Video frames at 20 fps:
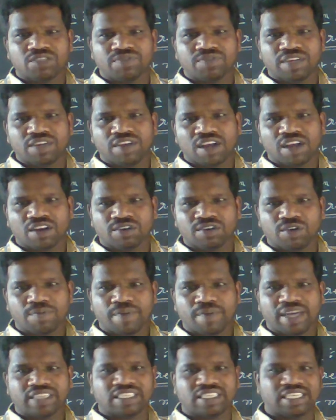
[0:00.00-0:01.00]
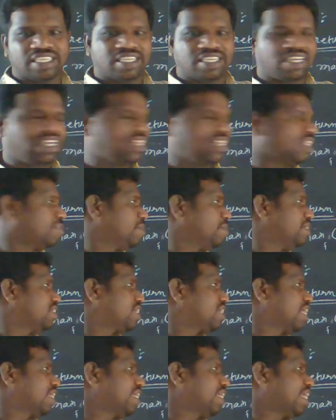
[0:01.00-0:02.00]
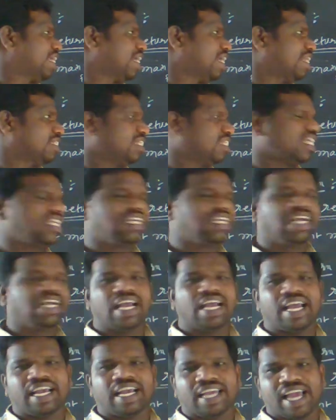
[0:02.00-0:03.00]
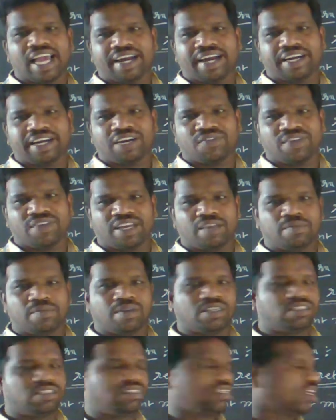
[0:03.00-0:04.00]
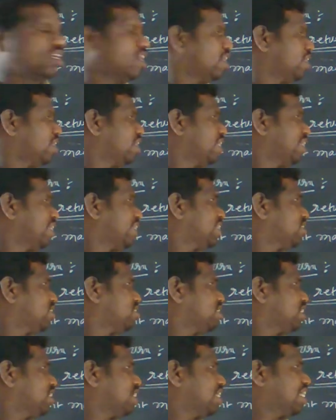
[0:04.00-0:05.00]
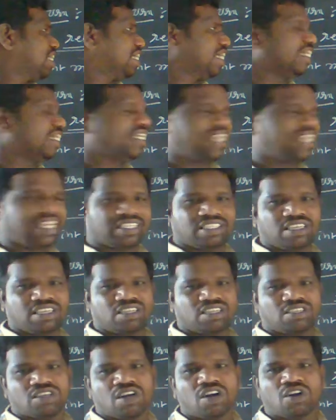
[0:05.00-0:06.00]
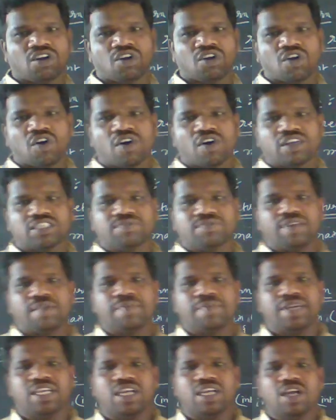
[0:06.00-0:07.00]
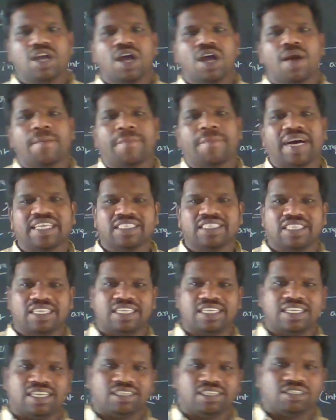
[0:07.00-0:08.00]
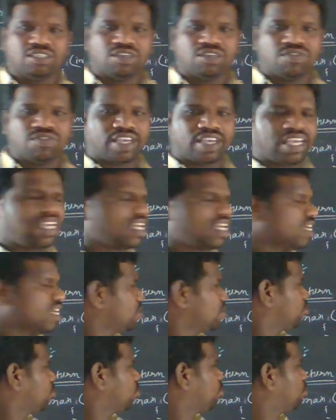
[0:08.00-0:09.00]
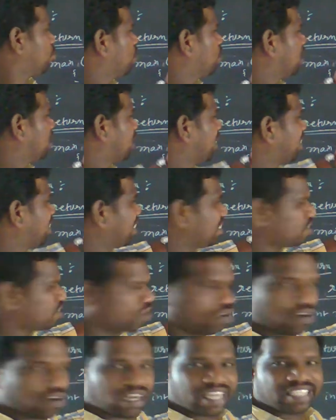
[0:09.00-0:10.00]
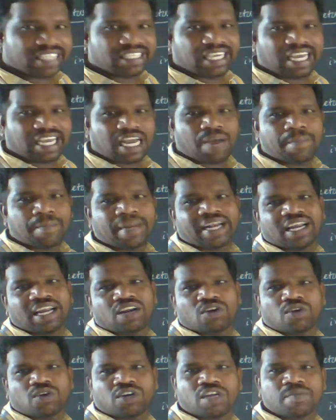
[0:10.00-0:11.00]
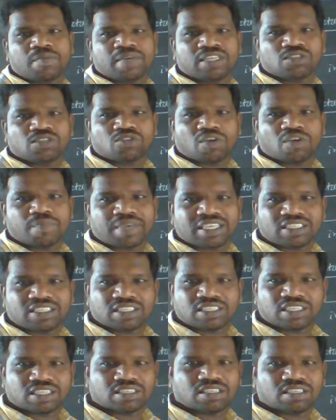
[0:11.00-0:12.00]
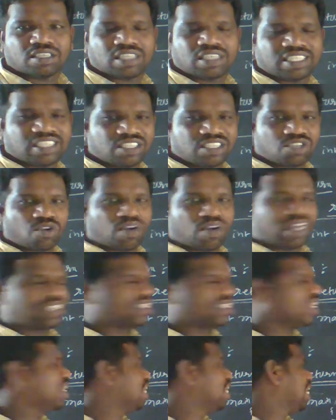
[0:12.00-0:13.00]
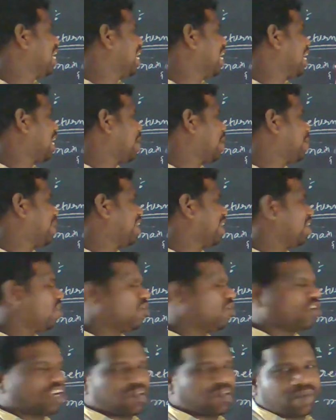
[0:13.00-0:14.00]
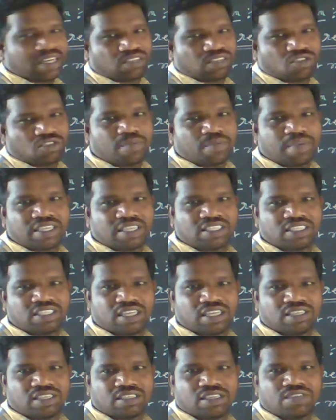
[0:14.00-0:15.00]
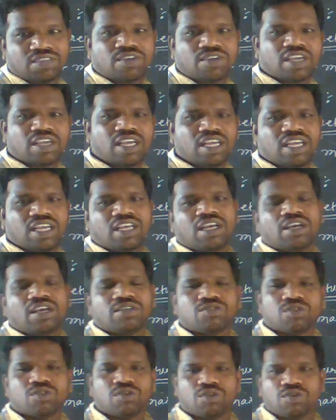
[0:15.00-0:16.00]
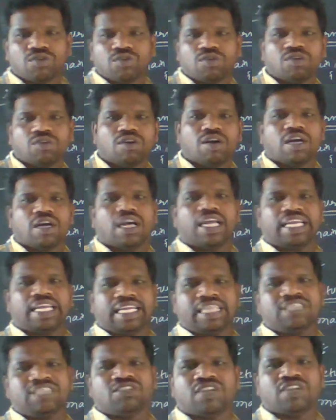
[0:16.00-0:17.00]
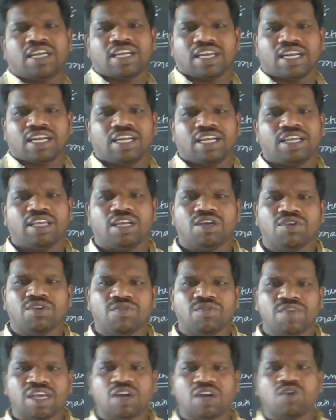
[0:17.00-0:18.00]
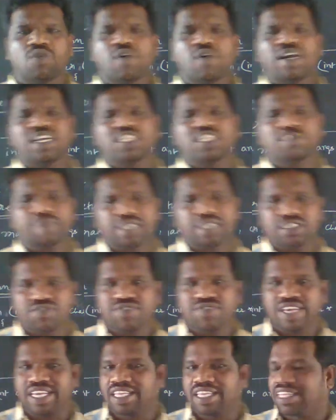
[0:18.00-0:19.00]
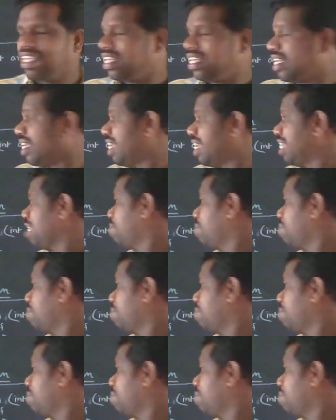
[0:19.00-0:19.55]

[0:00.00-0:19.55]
we have to pass it here. That means we can take it as a character variables, and it is the integer and args will be passed here. Okay, so this is called as a command and arguments topic series. This is called as a command and arguments topic series. Okay, so in generally we are not specifying the any